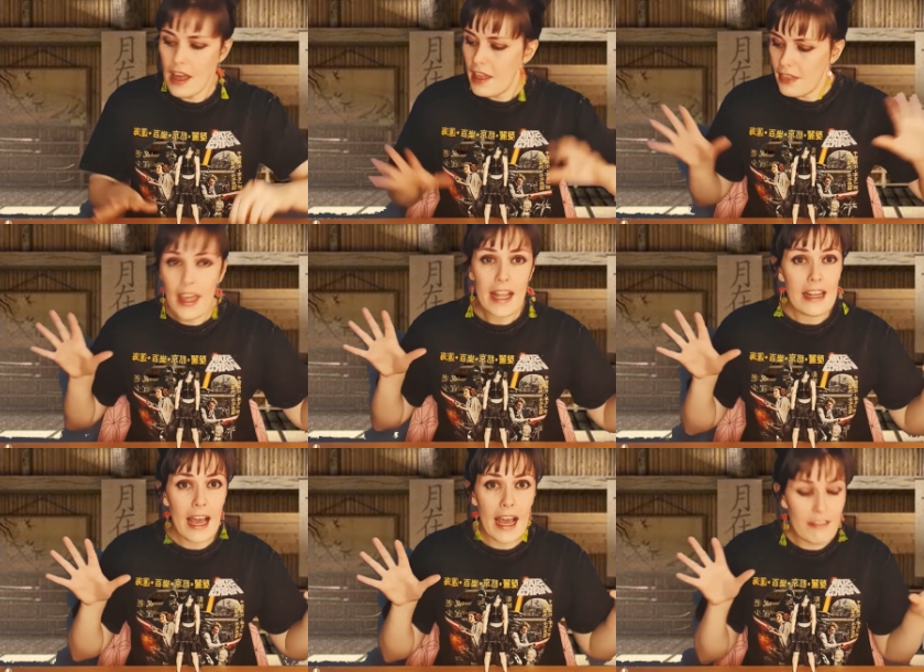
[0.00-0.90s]
Then
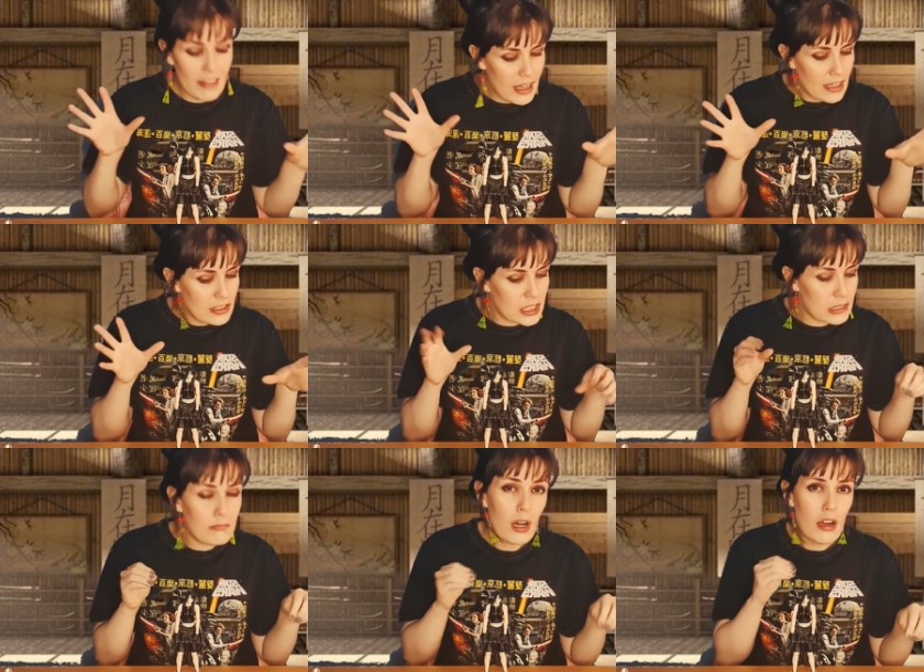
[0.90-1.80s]
have
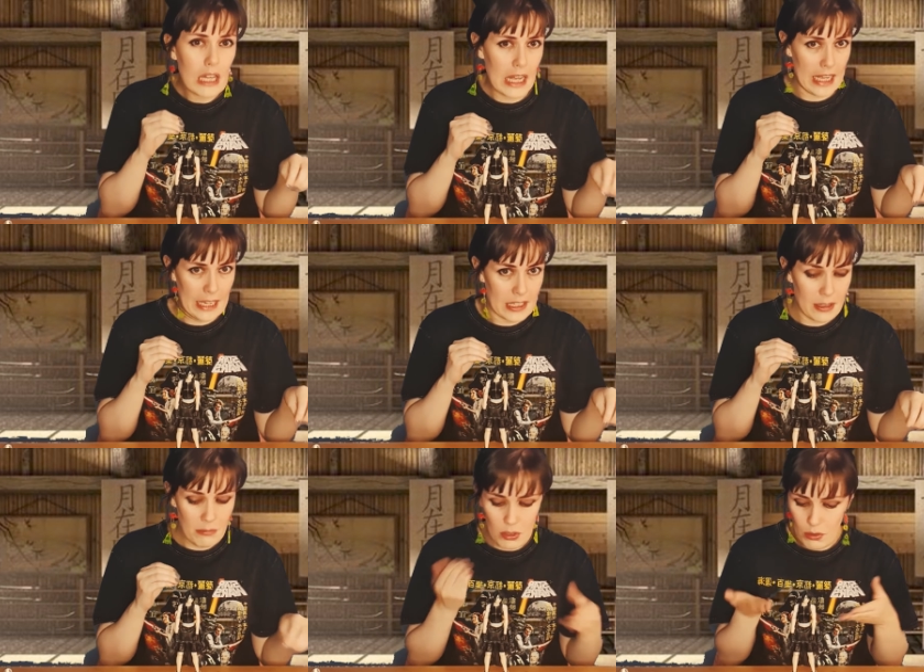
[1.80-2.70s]
smaller
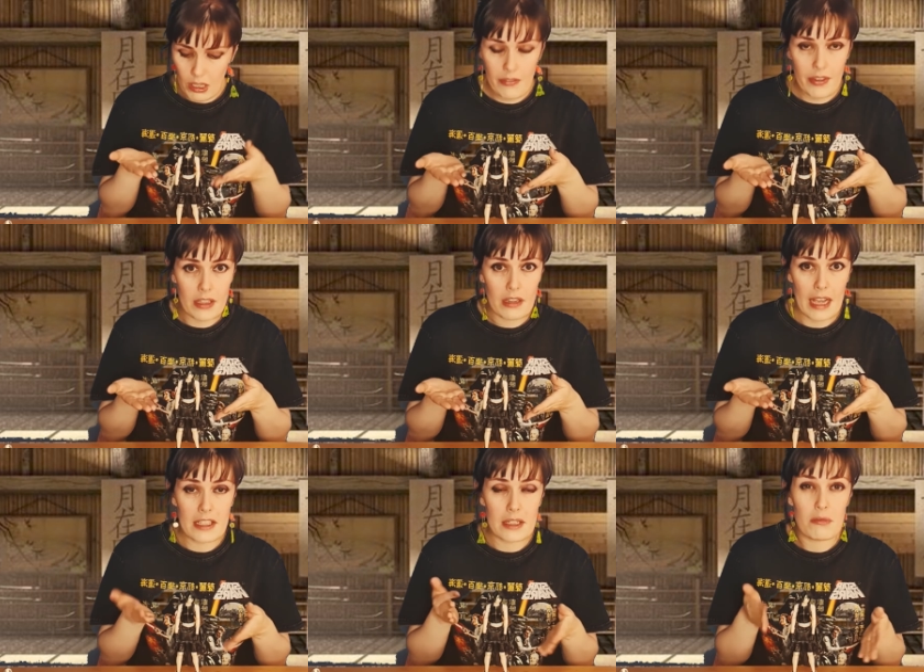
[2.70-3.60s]
items, or even
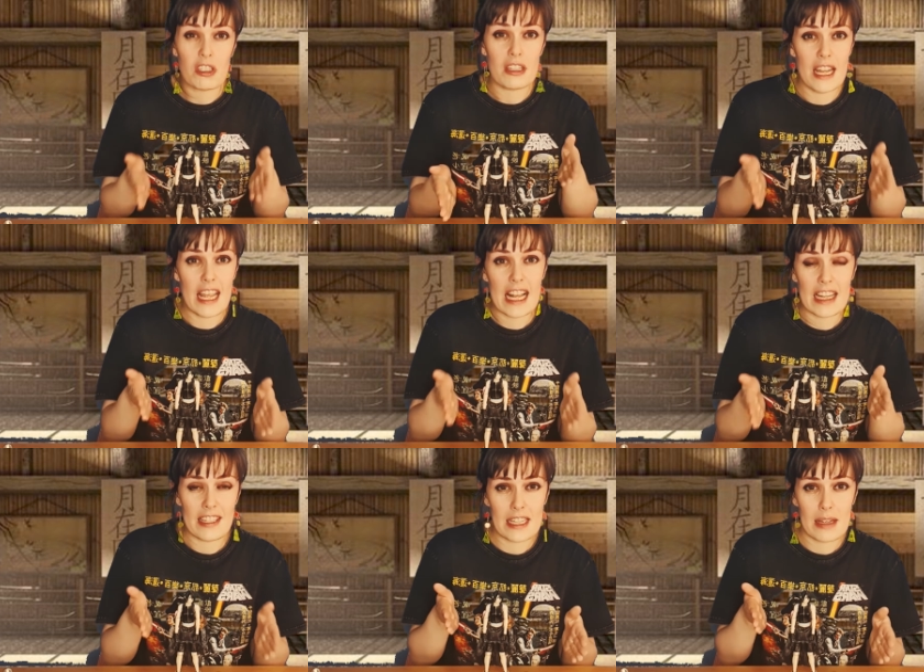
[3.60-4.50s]
items nearly the
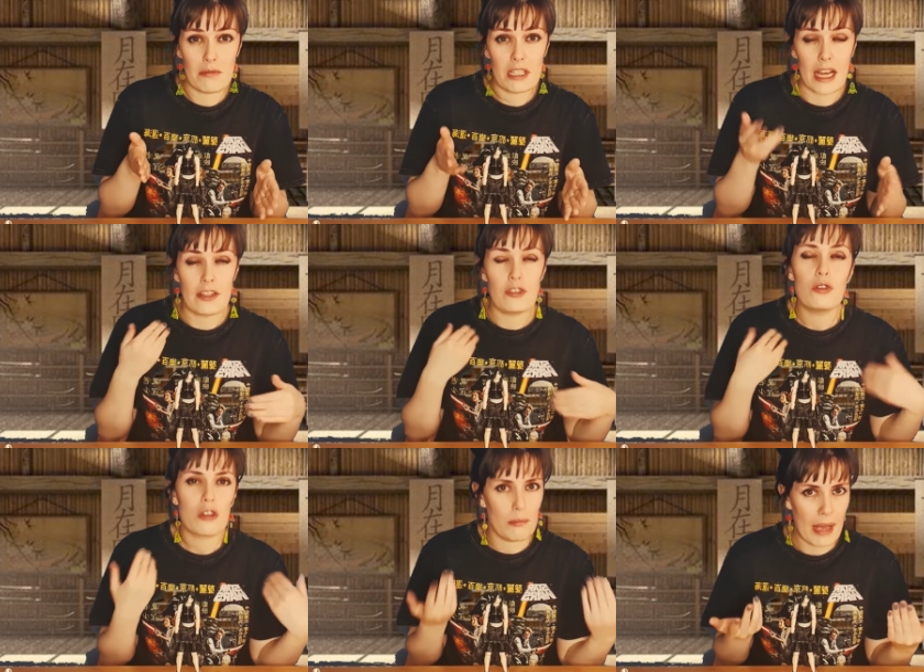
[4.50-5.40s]
same size, to
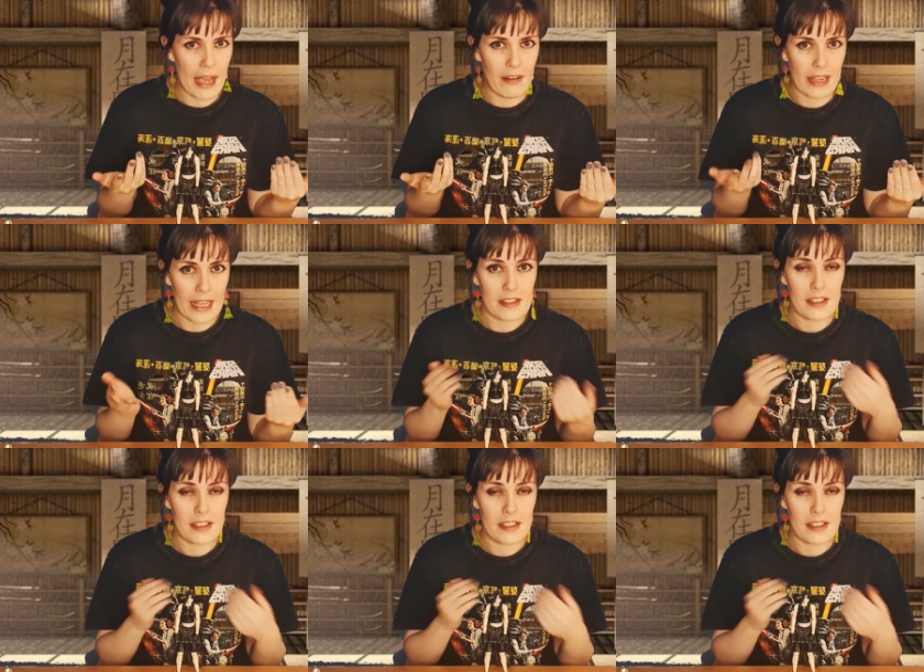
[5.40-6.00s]
compare against.